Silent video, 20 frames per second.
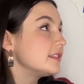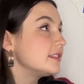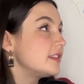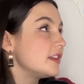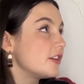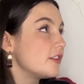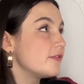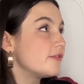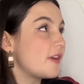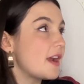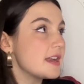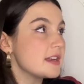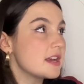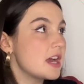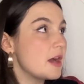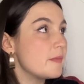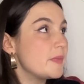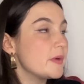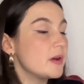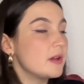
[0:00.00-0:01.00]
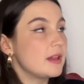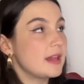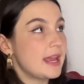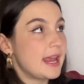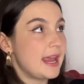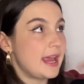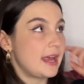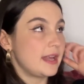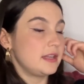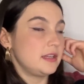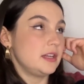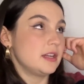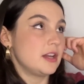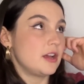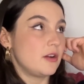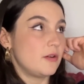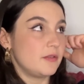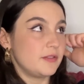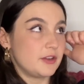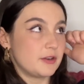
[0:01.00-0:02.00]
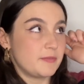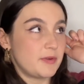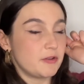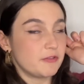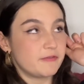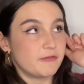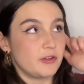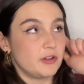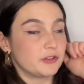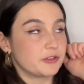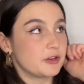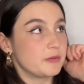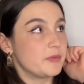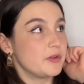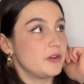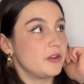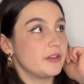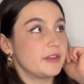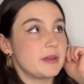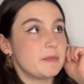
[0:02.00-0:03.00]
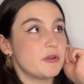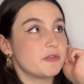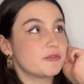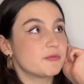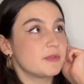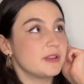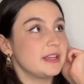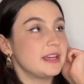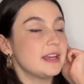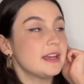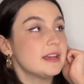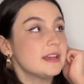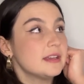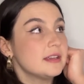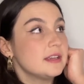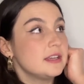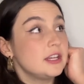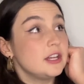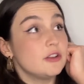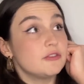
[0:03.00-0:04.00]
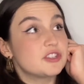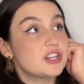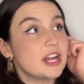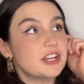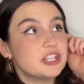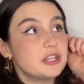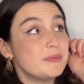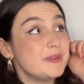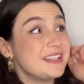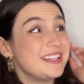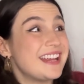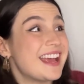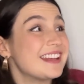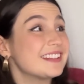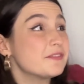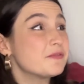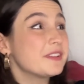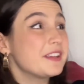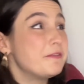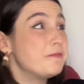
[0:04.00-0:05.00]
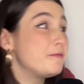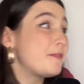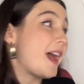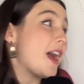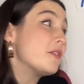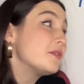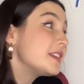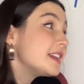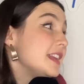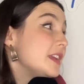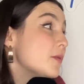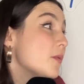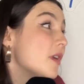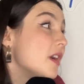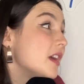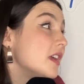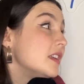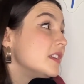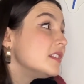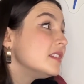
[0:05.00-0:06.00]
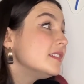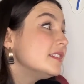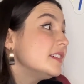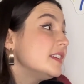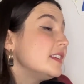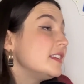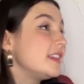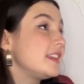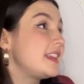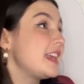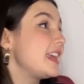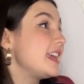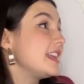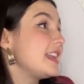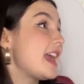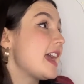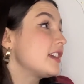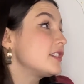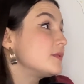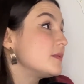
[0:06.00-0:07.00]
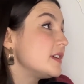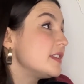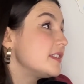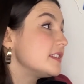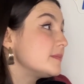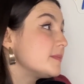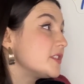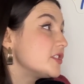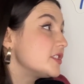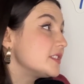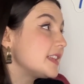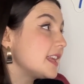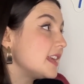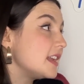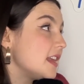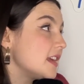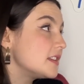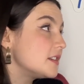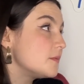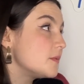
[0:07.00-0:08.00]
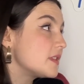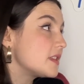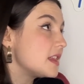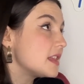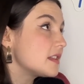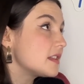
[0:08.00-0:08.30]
They're a friend couple, and they're both vulnerable. They both really, ChatGPT hasn't really found anyone that they connect with as much as they connected with Glenn